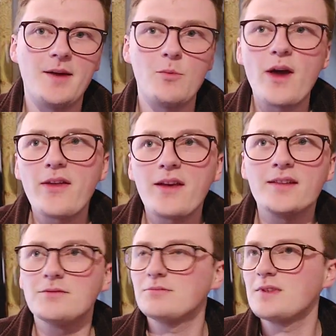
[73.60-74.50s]

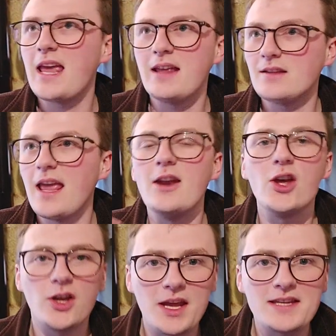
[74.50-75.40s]
whether in
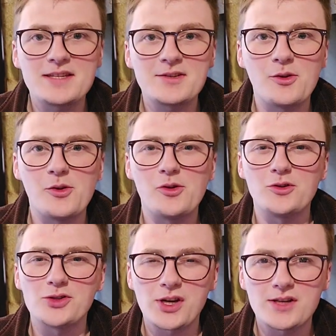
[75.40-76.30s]
earnest or
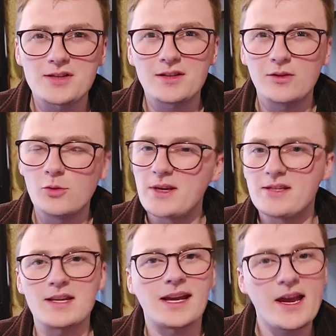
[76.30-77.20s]
just almost
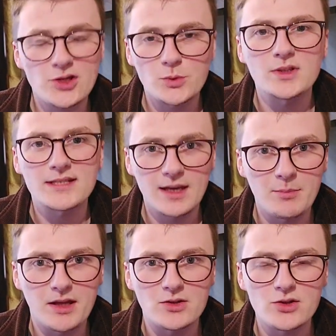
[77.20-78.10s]
as a casual
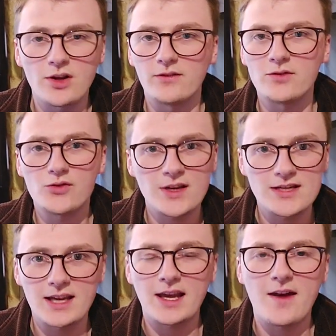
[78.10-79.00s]
slippage of
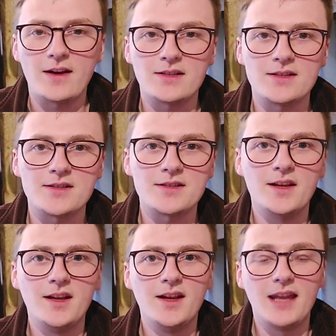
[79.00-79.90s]
treating characters
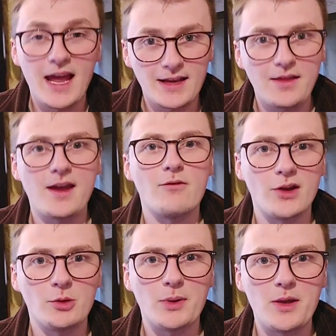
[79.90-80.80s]
like they are
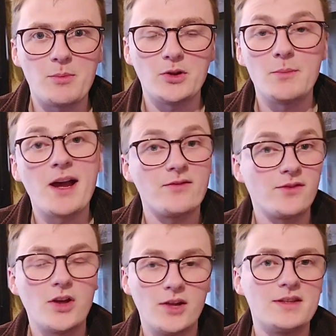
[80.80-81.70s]
real people. You might have
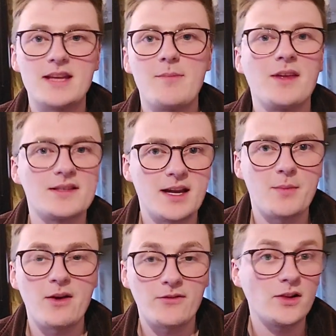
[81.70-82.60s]
heard the same thing said
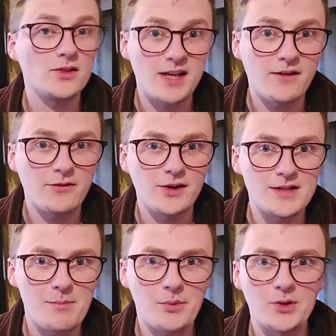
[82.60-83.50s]
about Falstaff, for
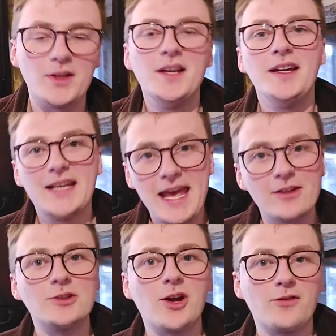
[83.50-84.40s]
example,
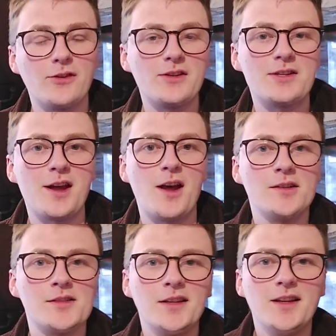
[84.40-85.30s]
killed off at the
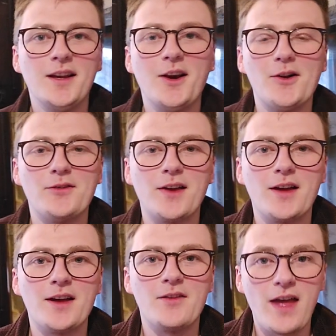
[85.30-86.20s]
start
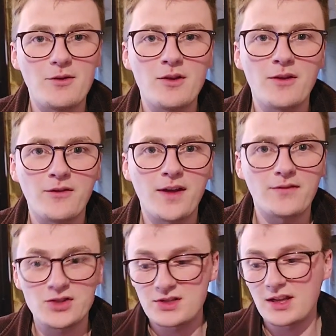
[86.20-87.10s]
of Henry V
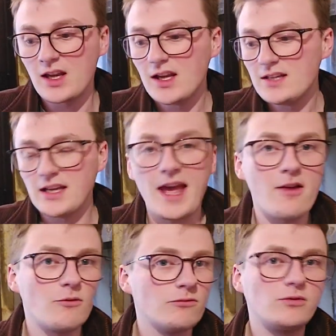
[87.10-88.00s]
just to
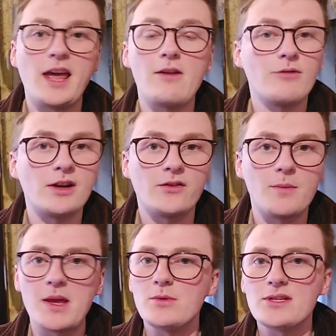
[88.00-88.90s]
get rid of
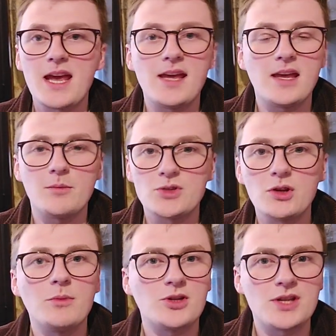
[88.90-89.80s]
him. He was taking up
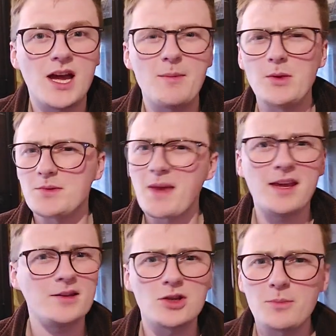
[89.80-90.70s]
too much time. He was
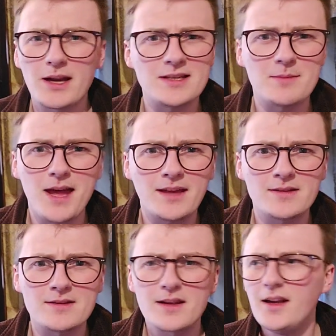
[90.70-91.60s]
making too many
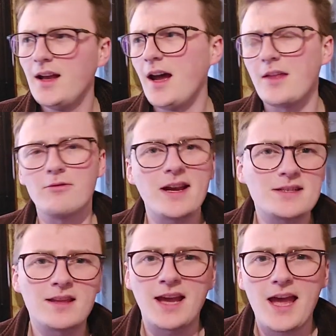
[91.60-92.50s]
demands. The rest
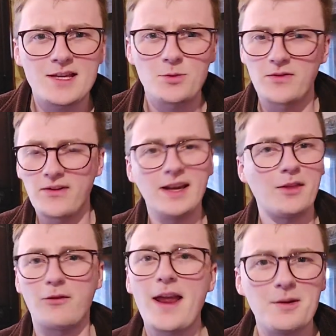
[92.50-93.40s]
of the cast were feeling
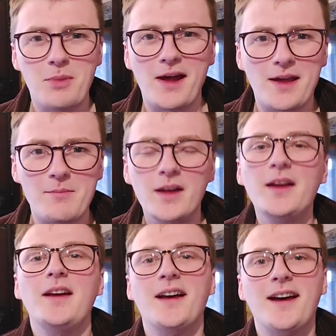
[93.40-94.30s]
threatened by
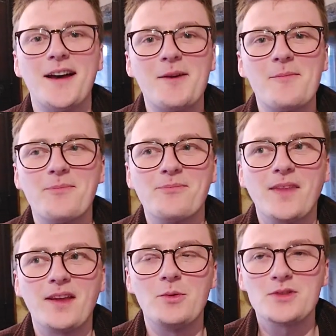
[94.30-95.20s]
him.
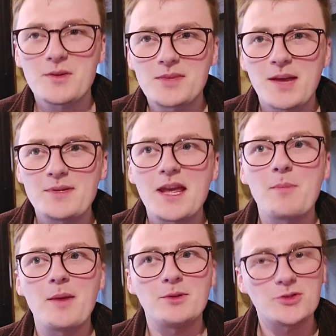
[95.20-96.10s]
You will sometimes hear
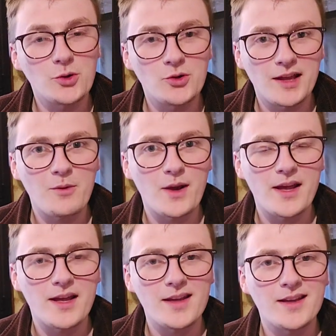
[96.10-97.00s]
people talk that
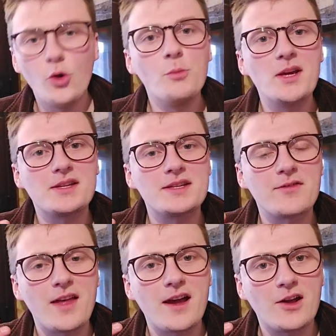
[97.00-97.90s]
way, almost as
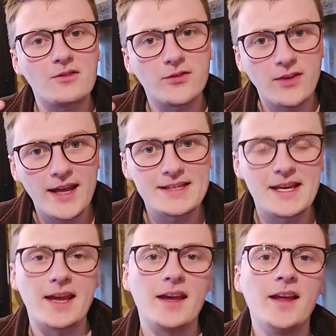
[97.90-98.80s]
if they are
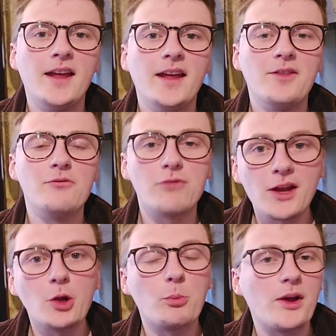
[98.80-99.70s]
conflating the
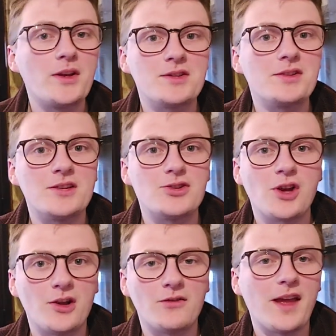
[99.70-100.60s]
real personage
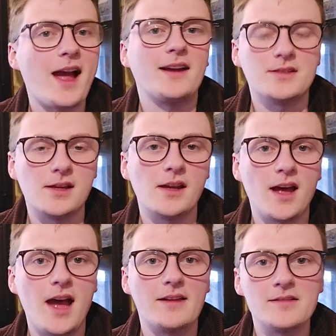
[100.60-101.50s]
of the actor
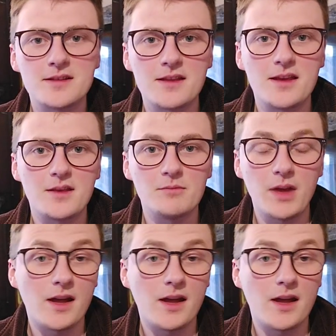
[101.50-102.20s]
and the